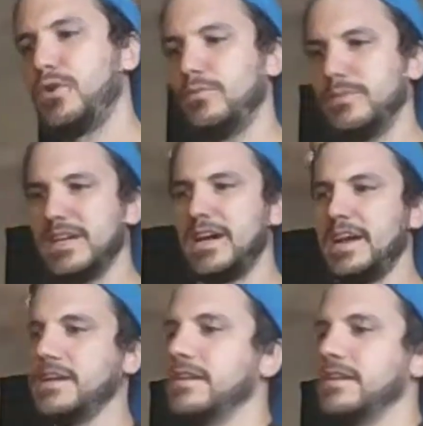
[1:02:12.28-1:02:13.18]
Boom,
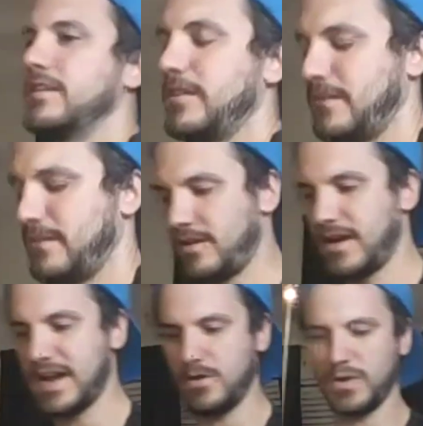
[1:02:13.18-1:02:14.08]
done.
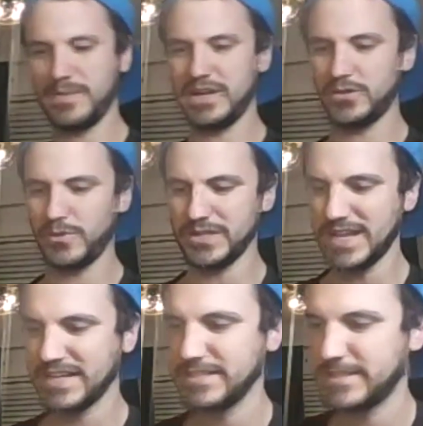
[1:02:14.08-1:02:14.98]
All right, 1 minute, 20
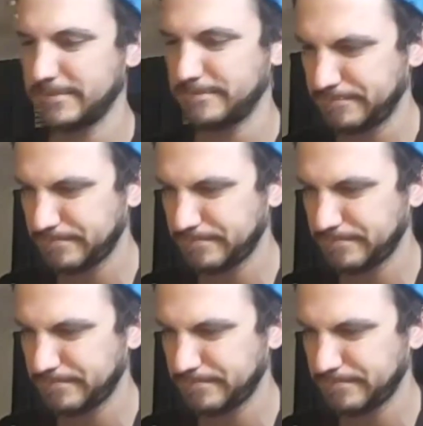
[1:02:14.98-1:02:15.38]
seconds.